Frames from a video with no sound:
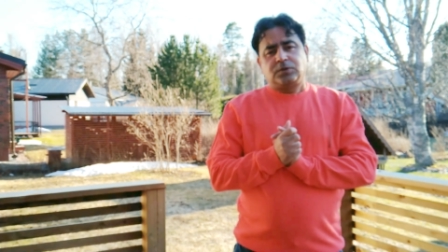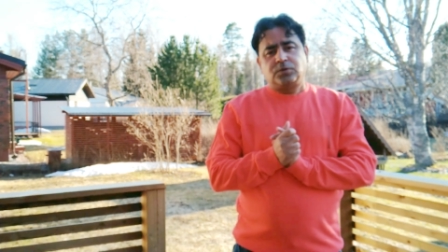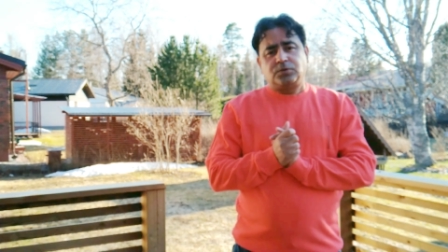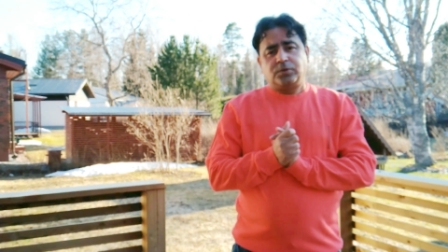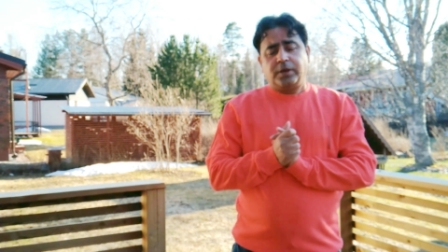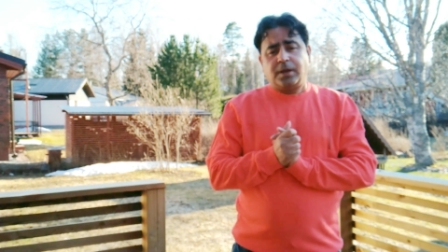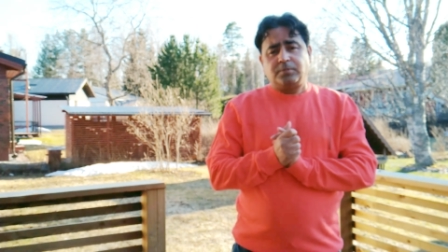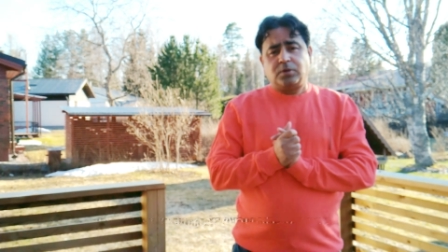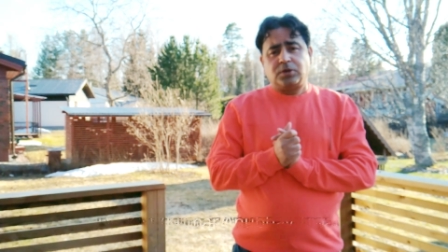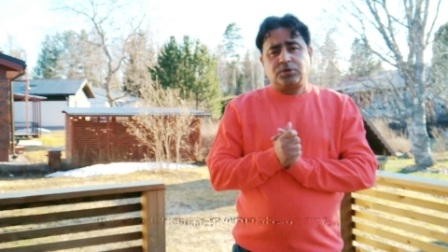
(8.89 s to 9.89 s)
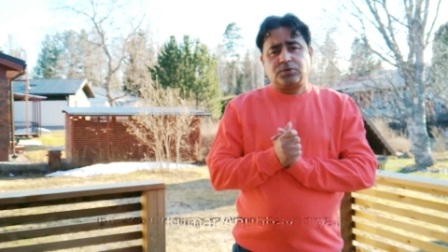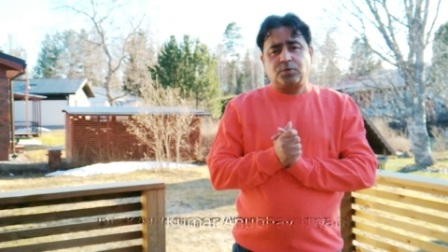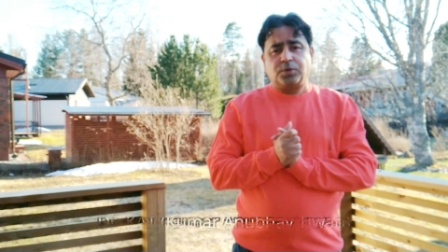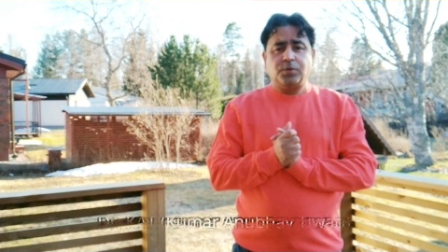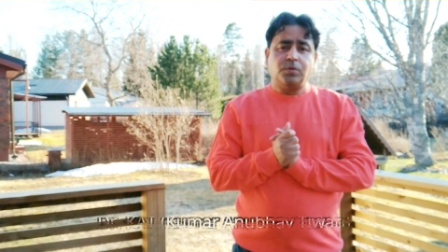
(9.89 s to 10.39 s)
So today I'm going to
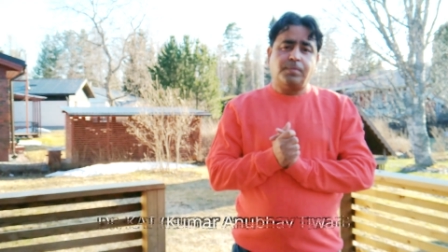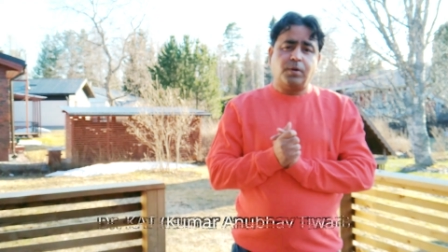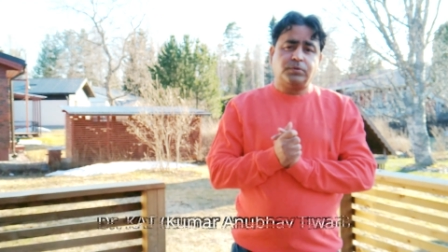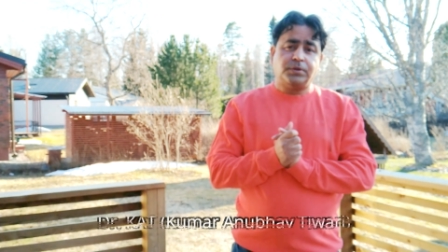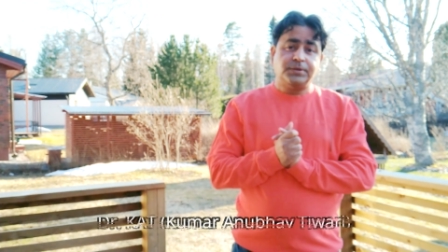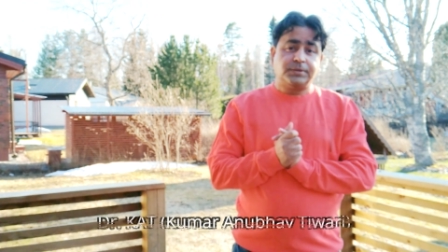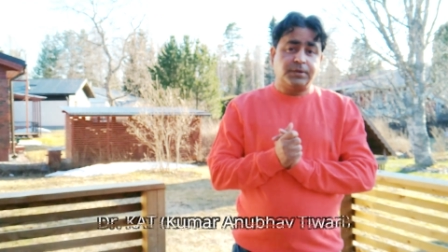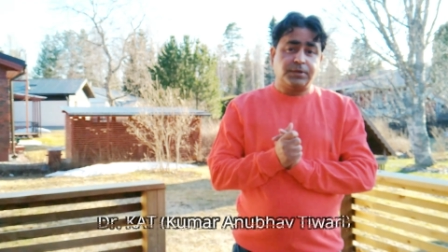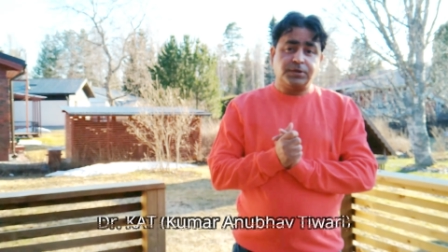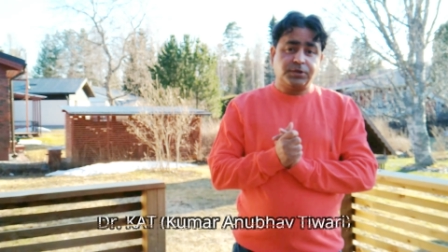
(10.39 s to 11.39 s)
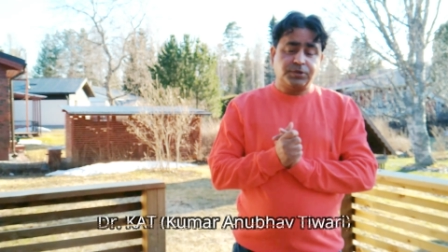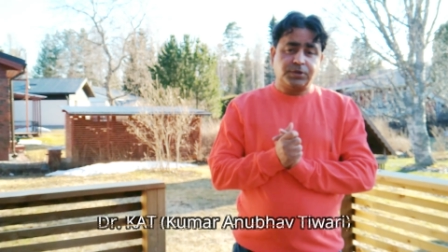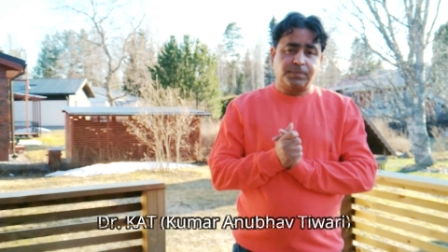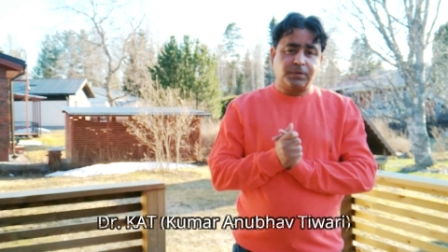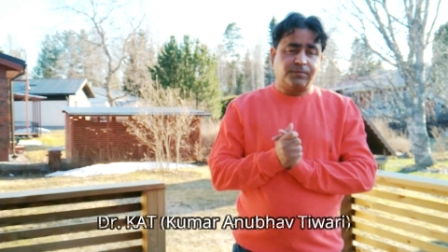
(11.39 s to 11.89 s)
show you about the recent
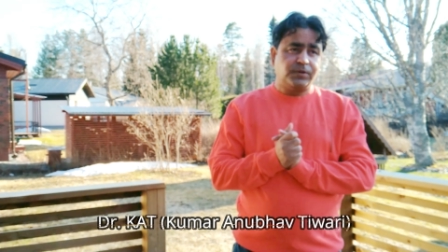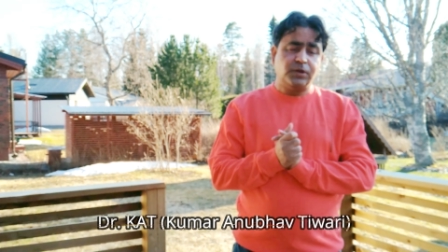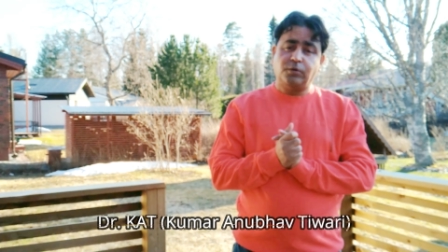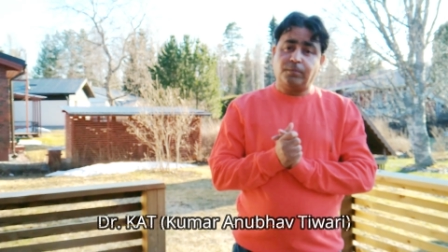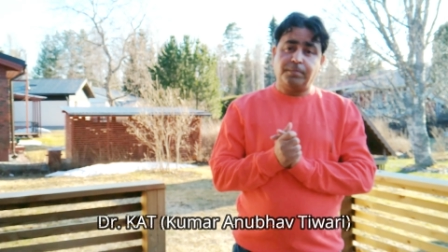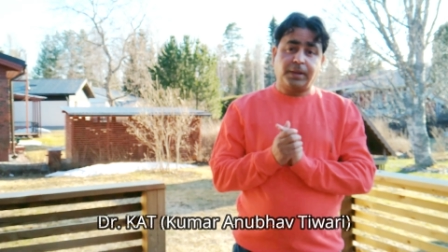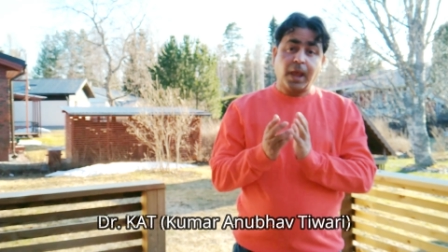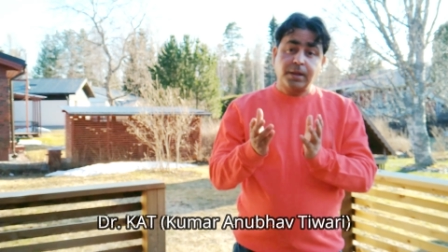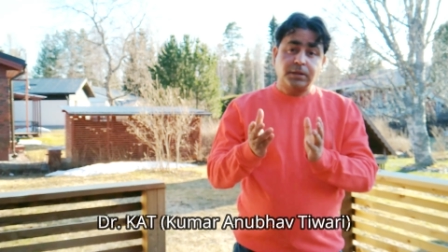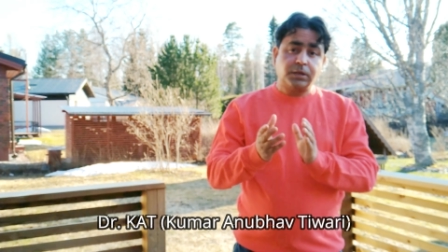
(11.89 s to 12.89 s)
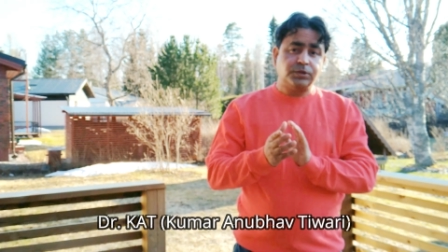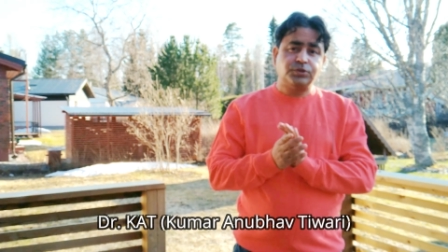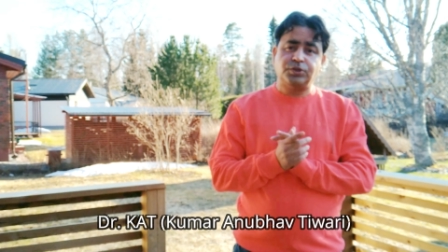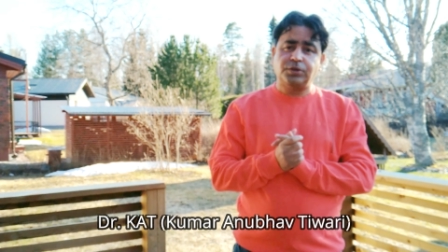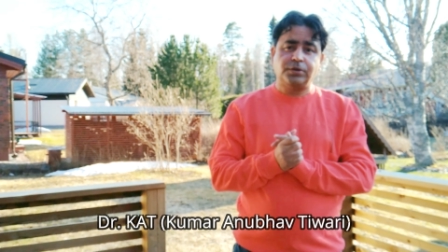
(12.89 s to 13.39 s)
internship in the field of mechanical
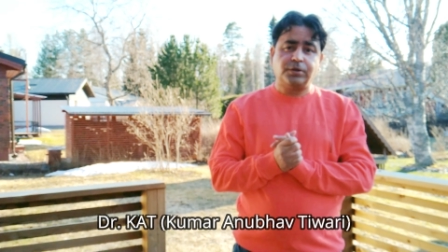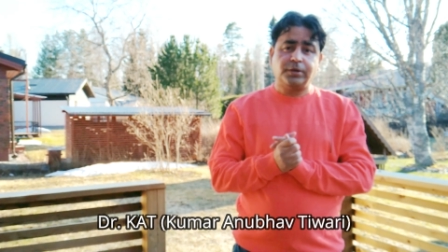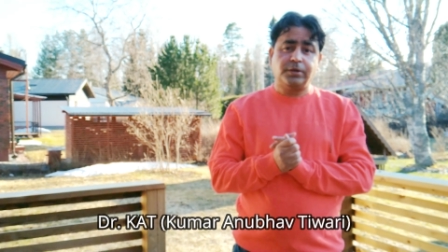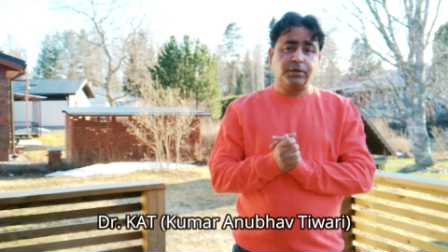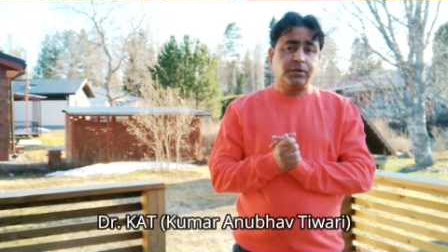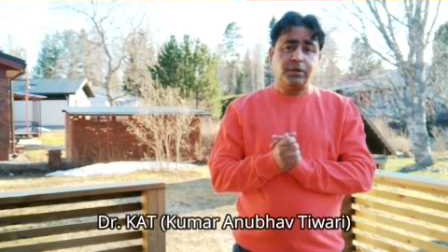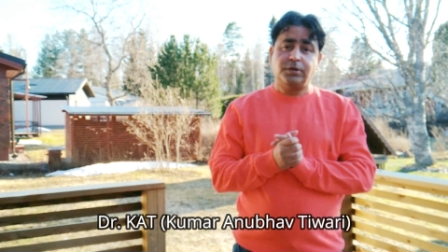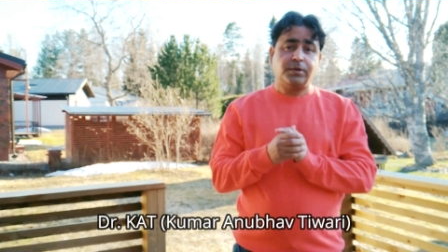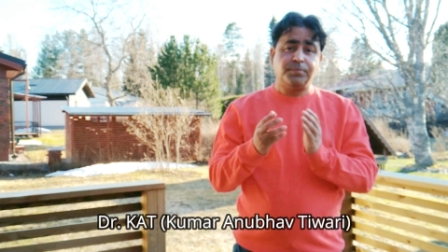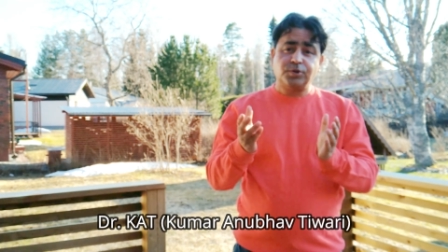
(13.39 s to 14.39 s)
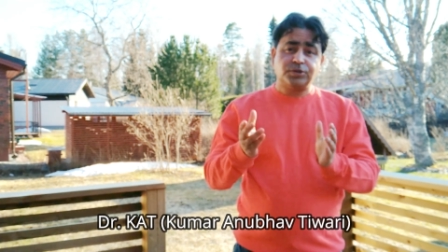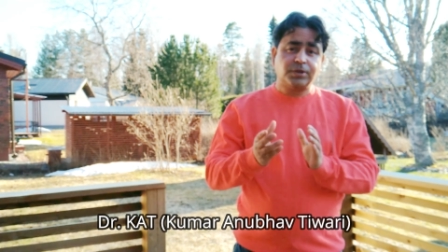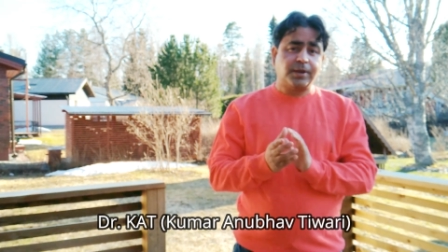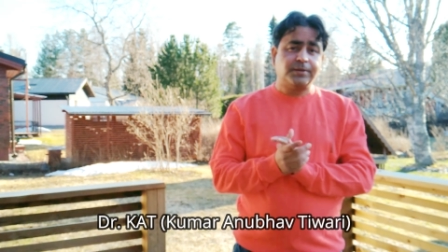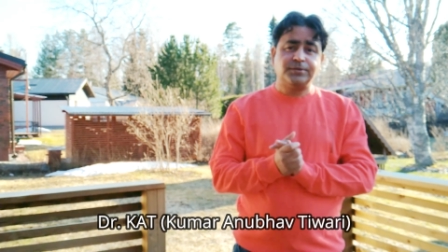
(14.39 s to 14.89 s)
engineering and computer
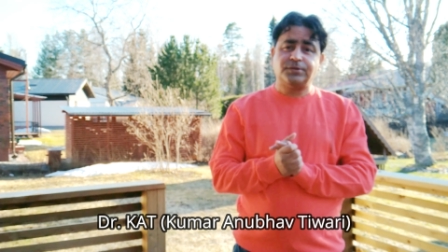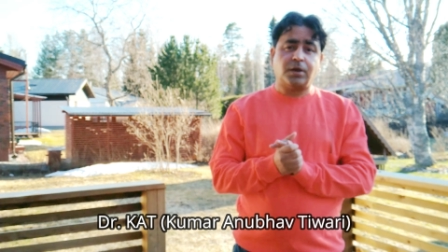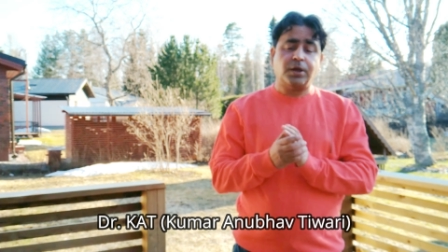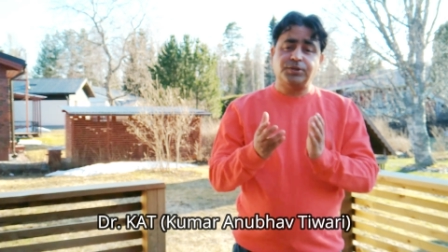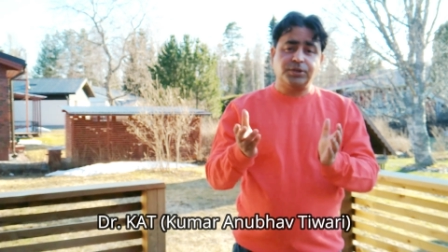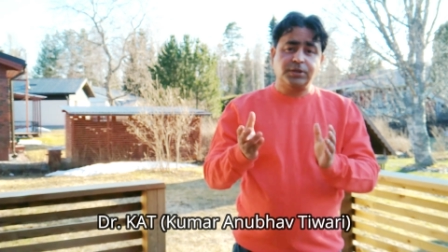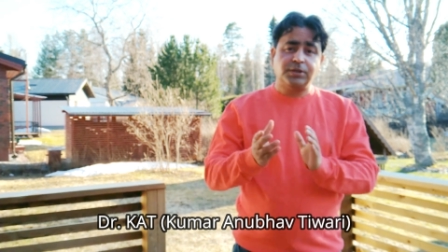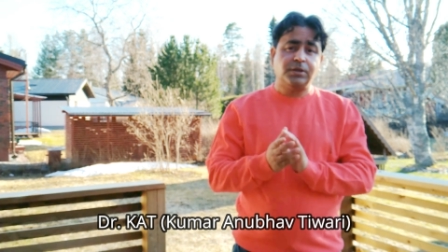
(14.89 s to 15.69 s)
science, IT